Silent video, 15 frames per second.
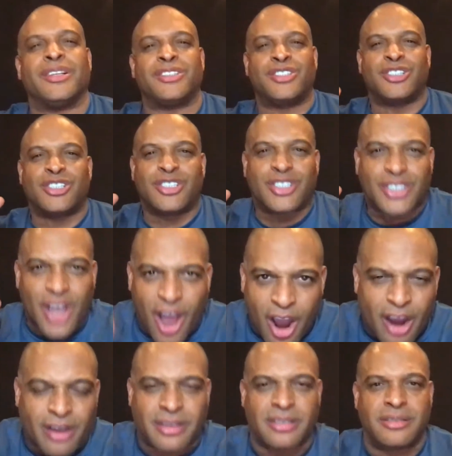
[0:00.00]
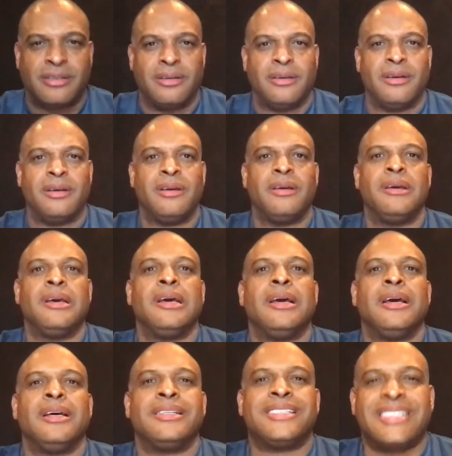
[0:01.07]
to start
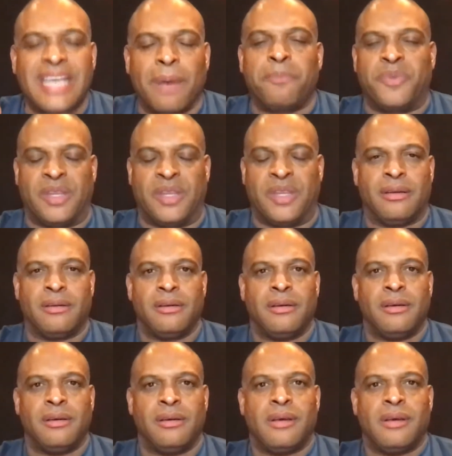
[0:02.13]
something.